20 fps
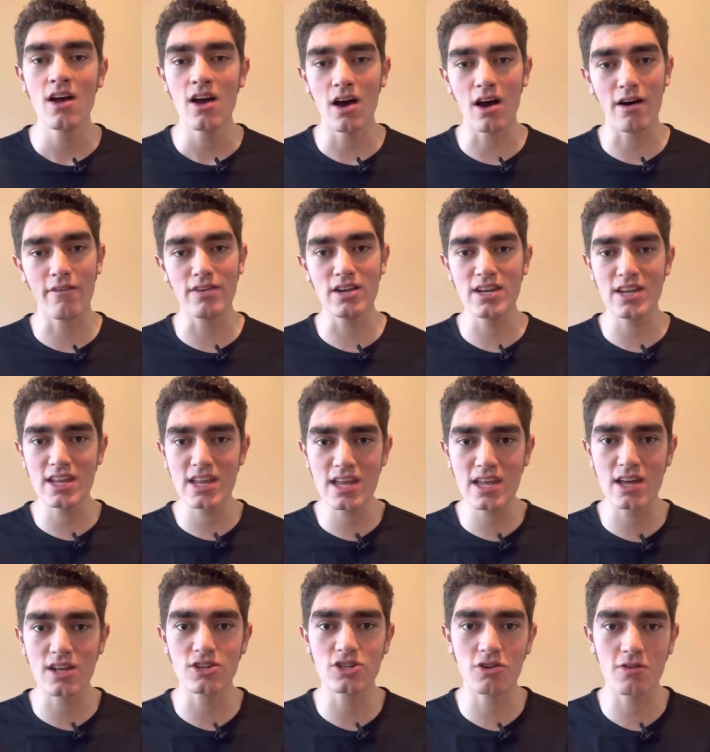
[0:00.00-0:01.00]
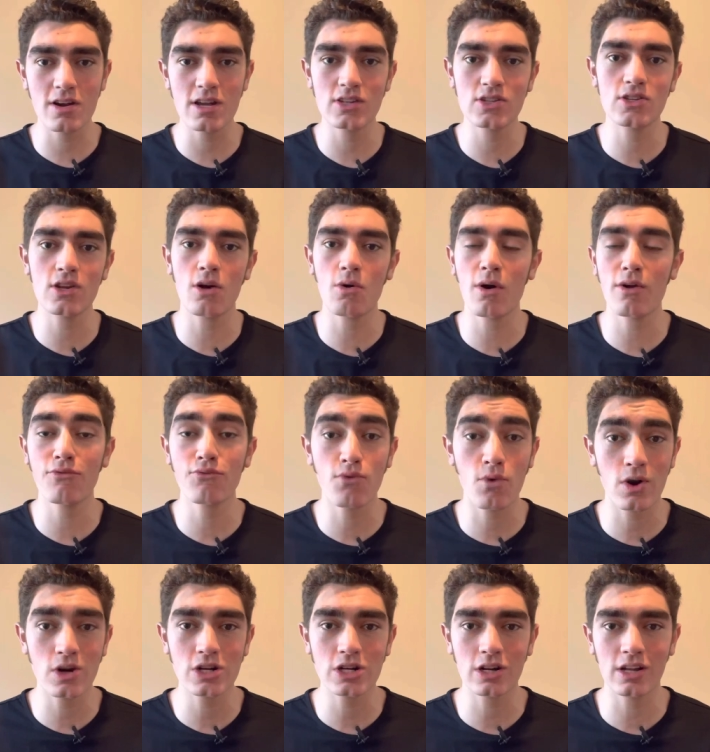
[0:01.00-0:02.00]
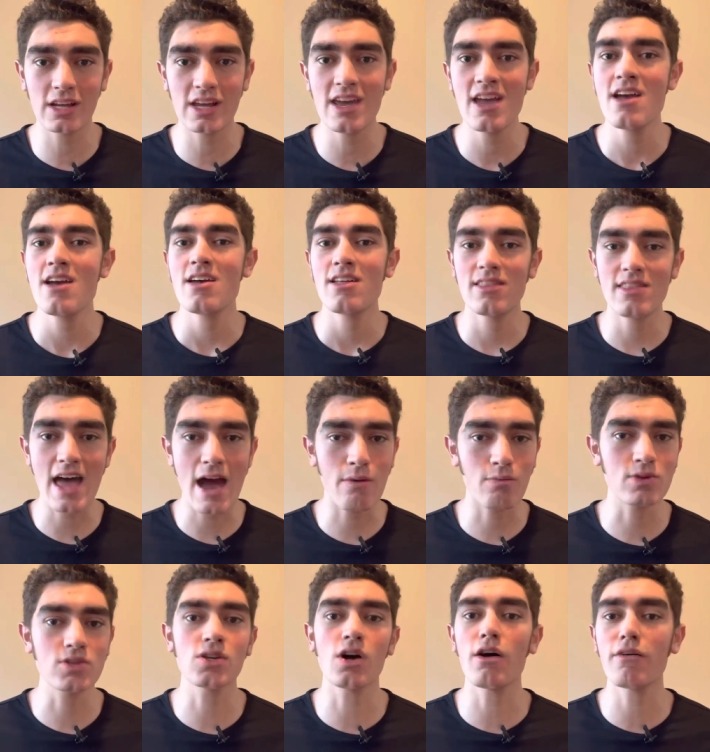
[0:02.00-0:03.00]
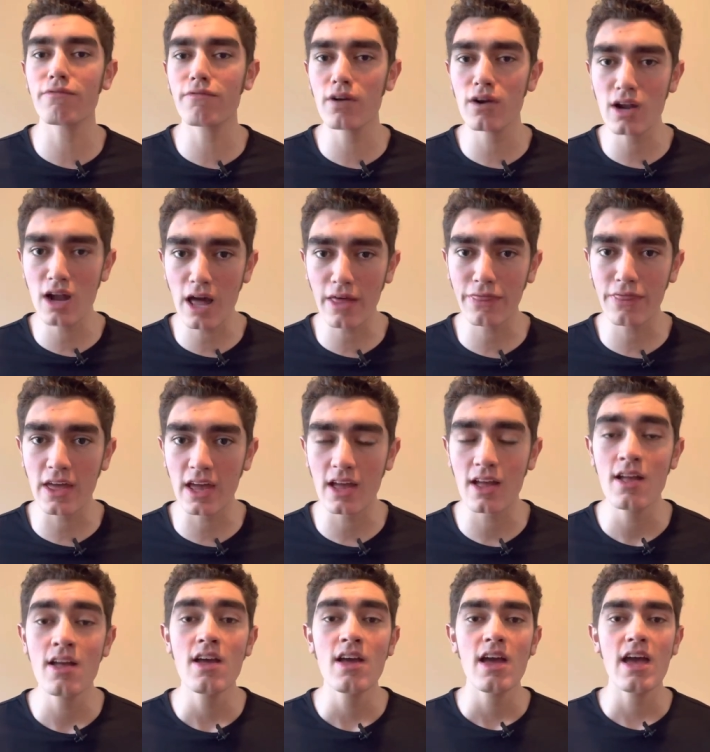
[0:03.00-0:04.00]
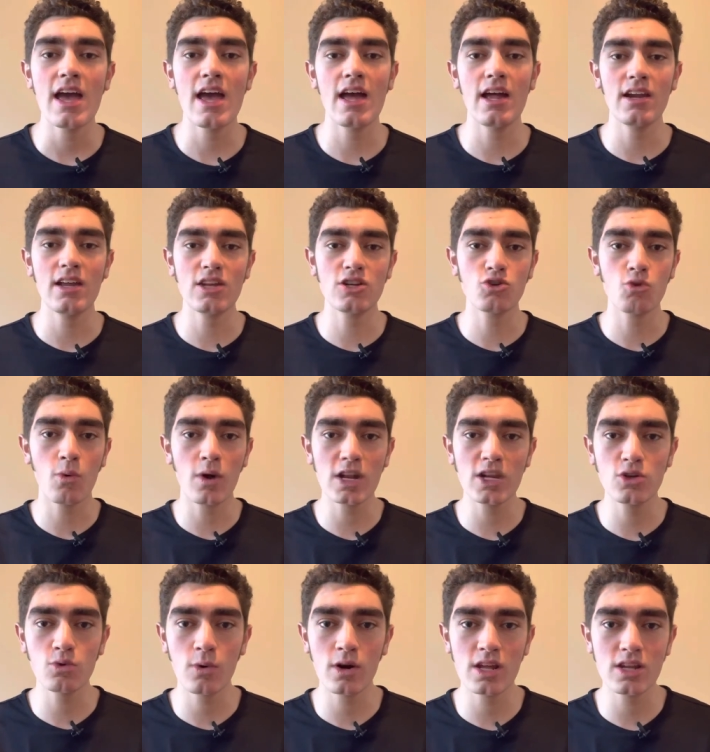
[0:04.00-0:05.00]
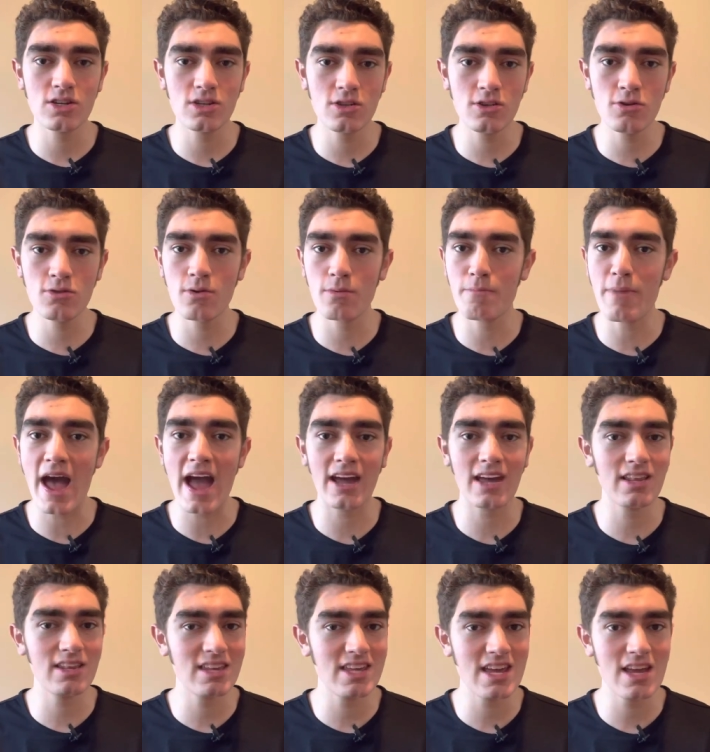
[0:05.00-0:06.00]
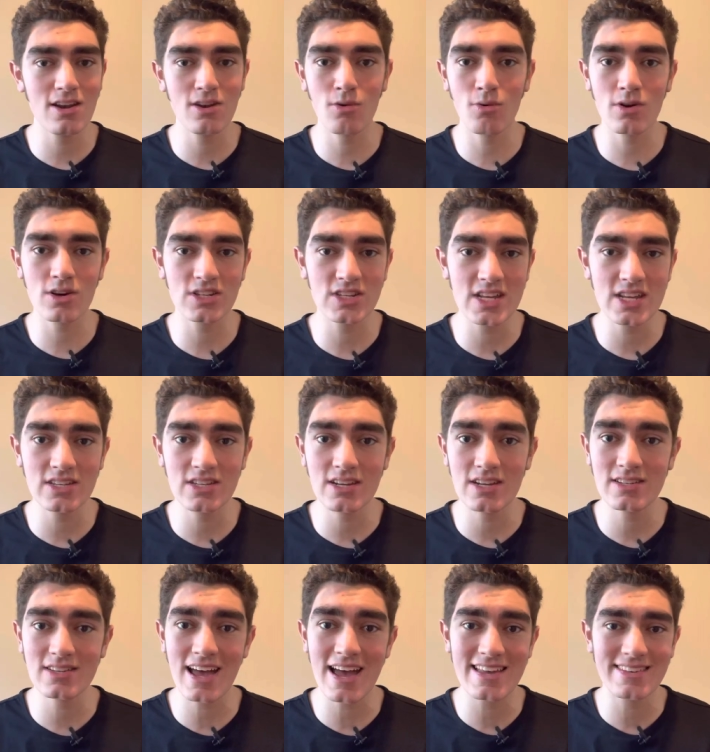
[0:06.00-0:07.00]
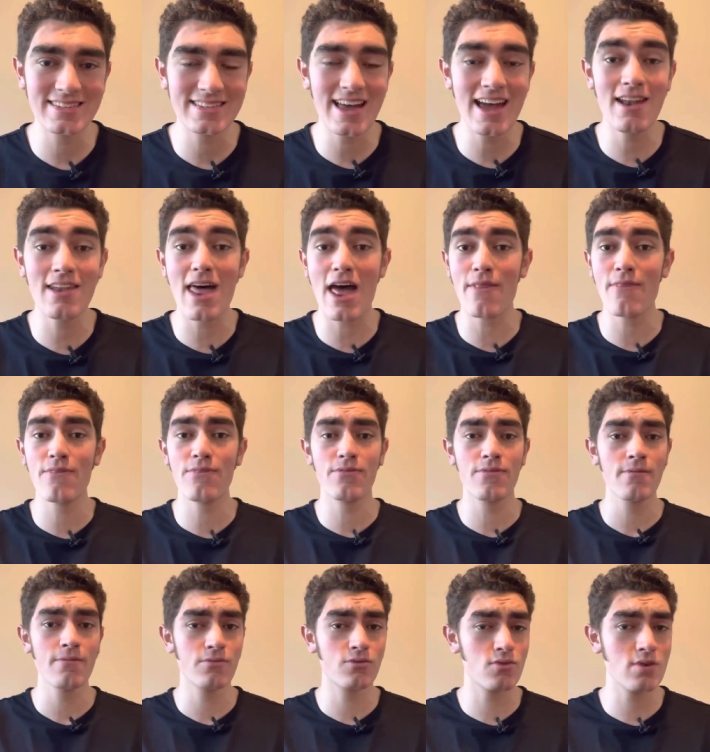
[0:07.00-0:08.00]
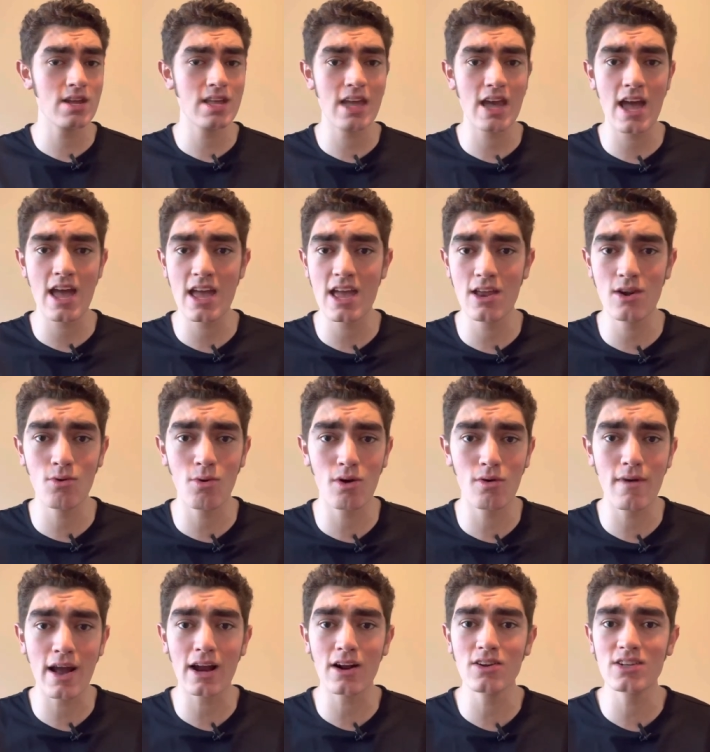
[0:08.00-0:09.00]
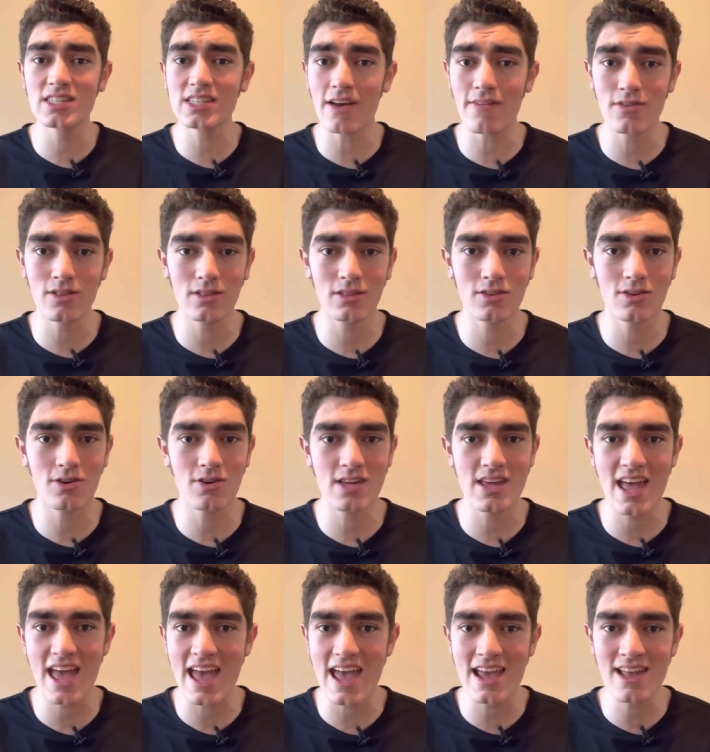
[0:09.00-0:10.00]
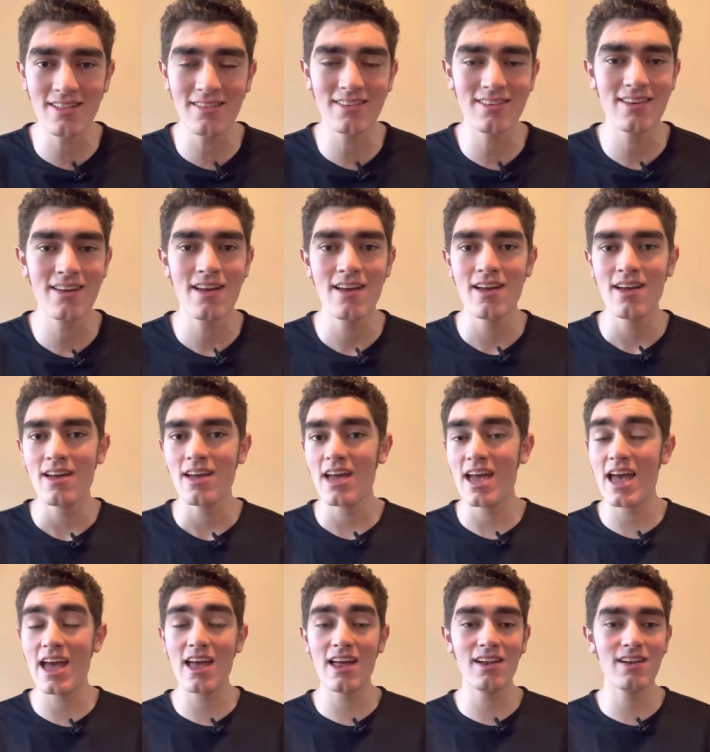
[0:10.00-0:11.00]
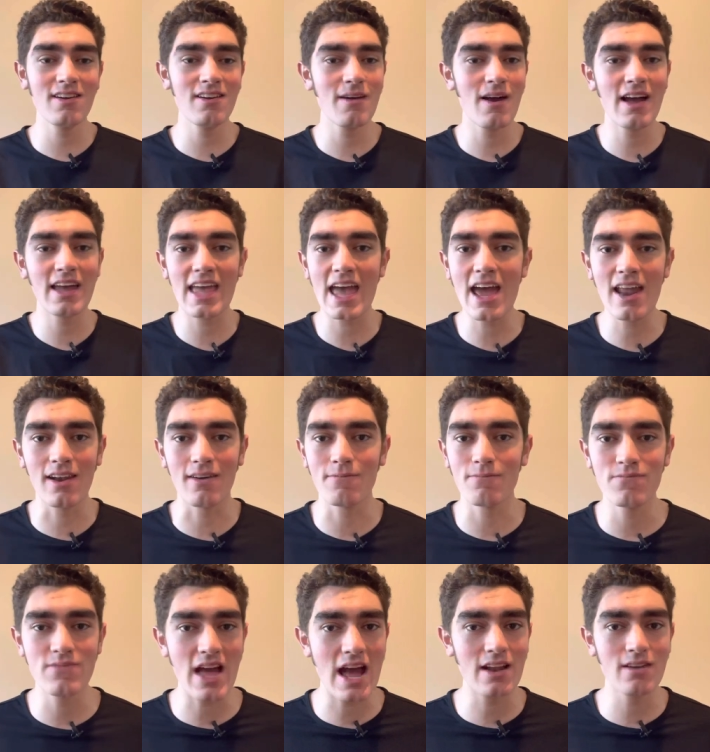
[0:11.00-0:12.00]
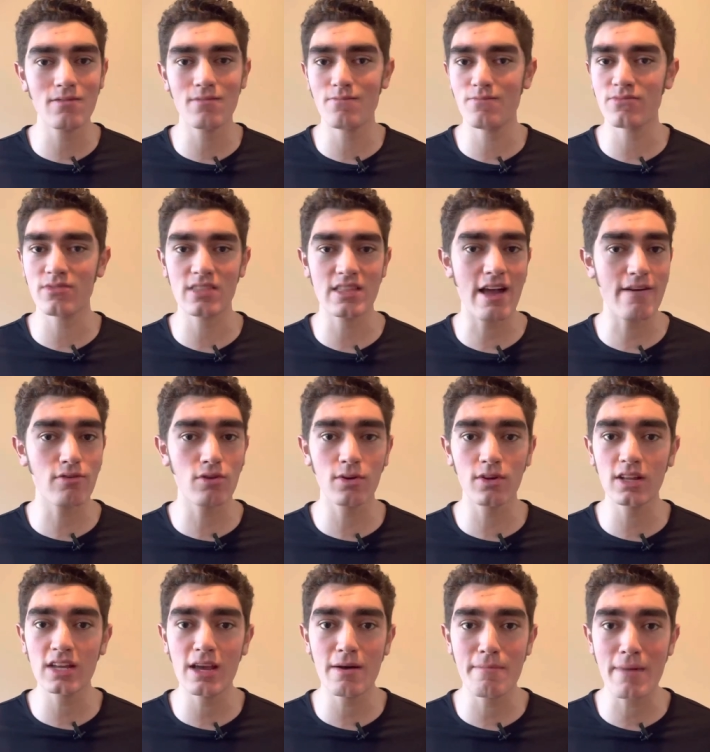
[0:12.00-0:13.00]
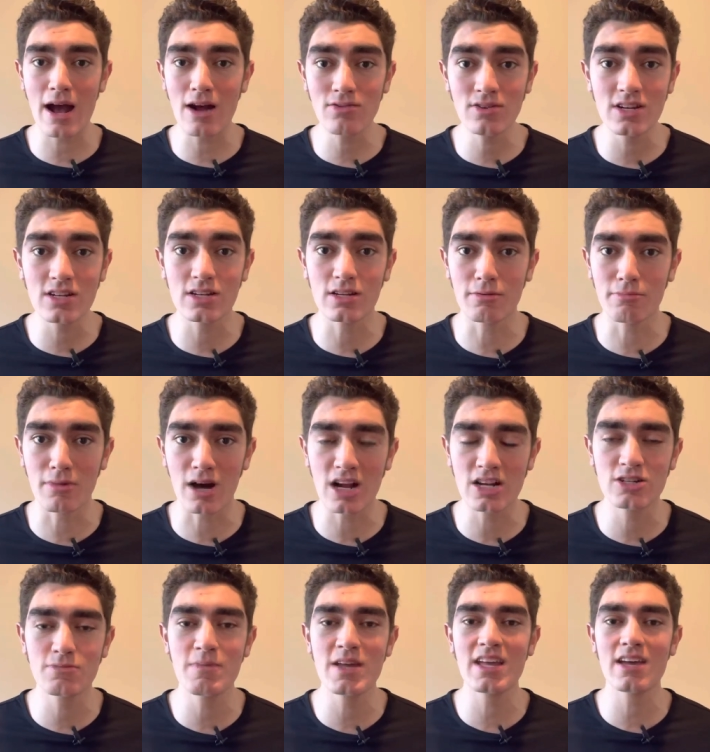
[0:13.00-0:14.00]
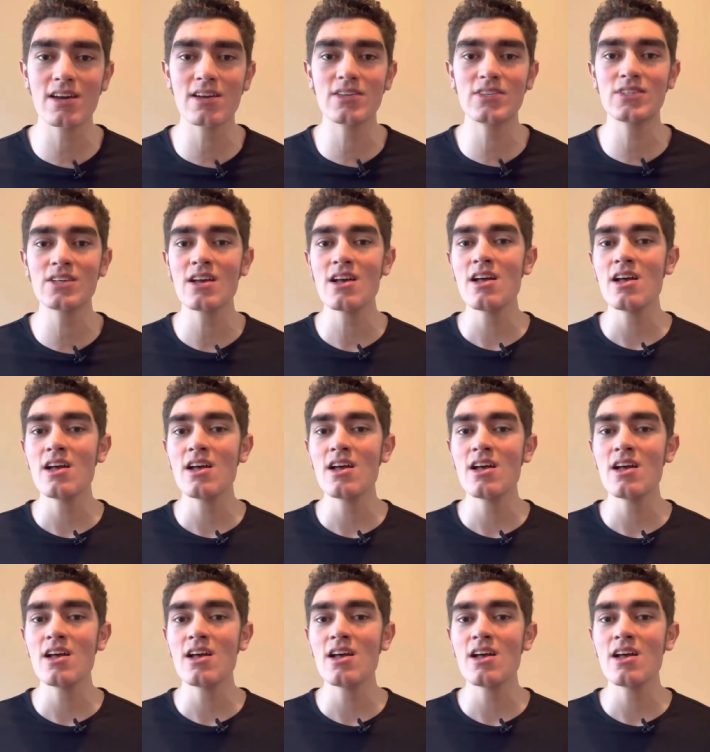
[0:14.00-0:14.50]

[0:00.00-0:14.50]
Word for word: of a knee injury. So, unfortunately, that was all for nothing. And in 2022, back in the indoor season, as I said, that 3K indoor record, 738. And again, that never really amounted to much because